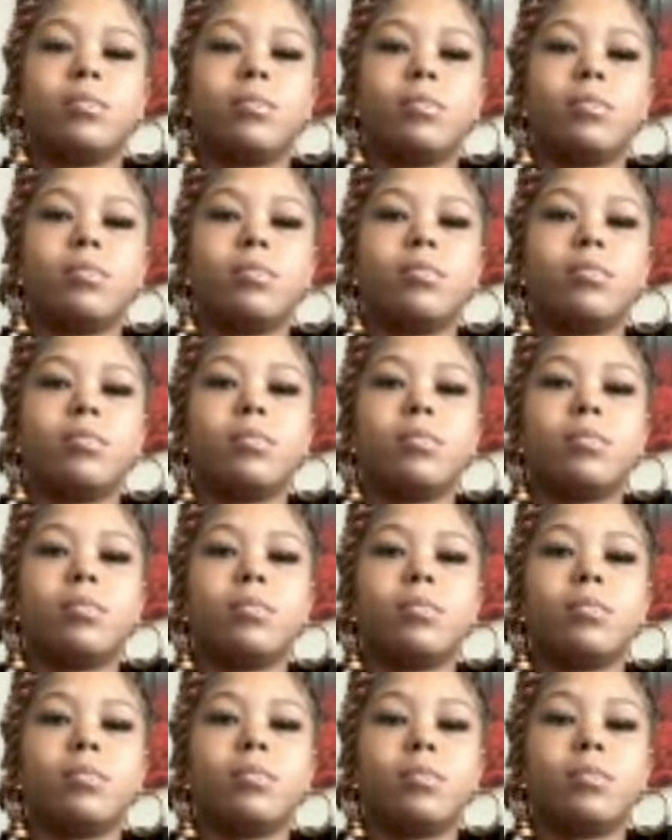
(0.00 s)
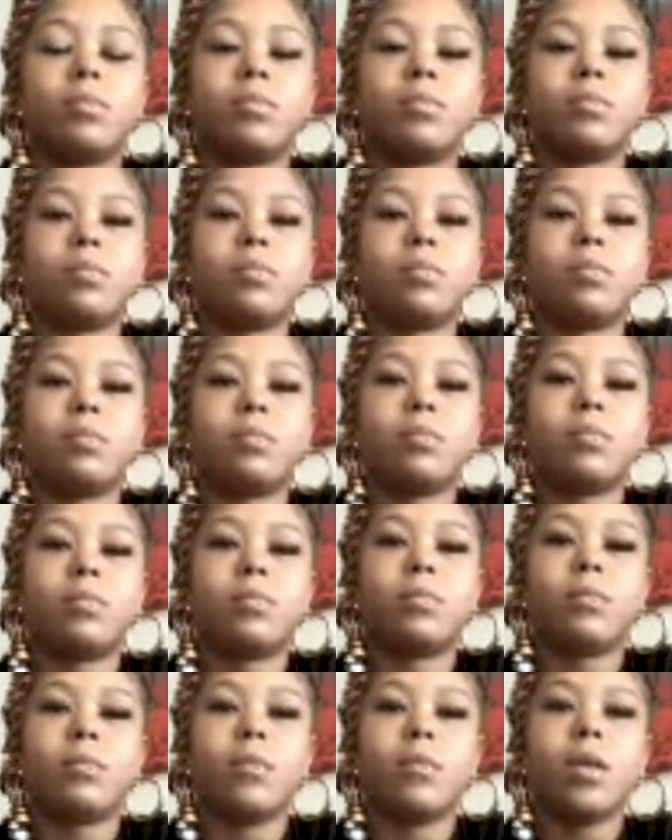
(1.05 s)

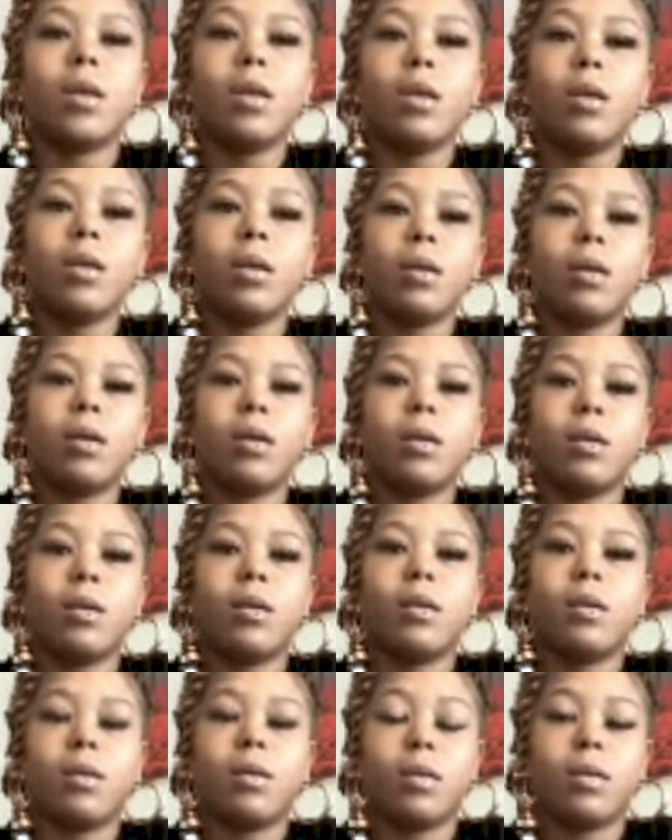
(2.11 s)
[no speech]